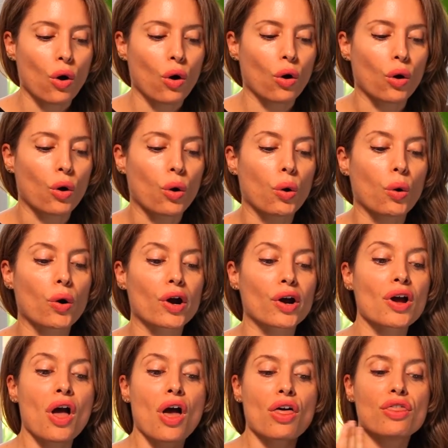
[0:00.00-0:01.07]

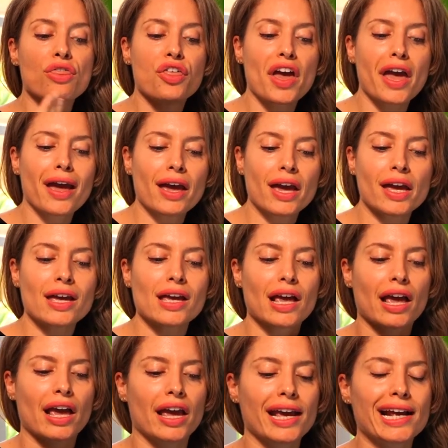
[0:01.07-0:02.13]
Or they
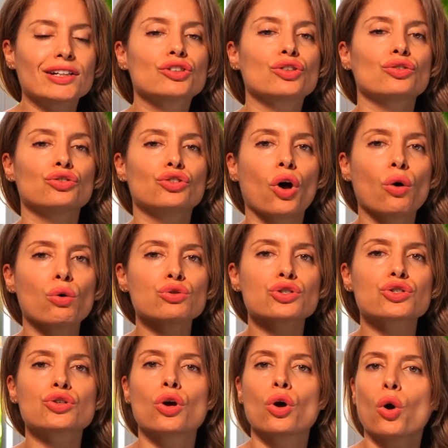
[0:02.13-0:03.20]
ate
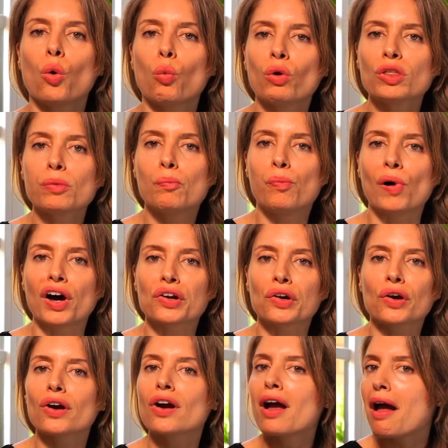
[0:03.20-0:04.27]
toast with
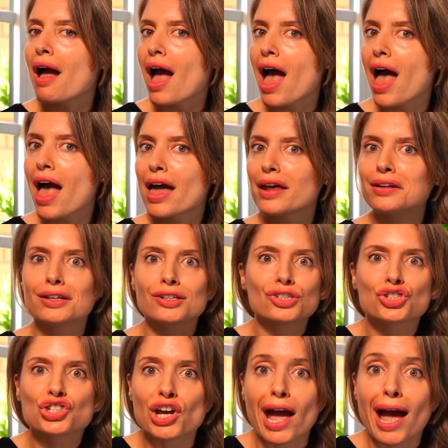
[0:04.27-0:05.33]
butter and
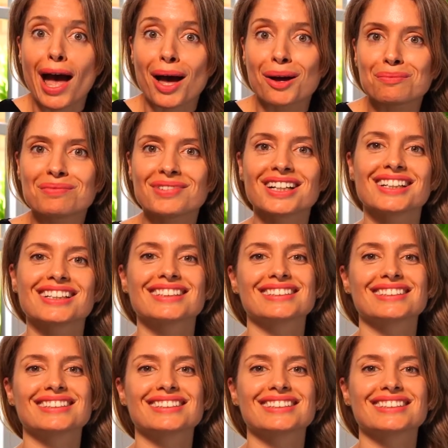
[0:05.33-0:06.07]
jam.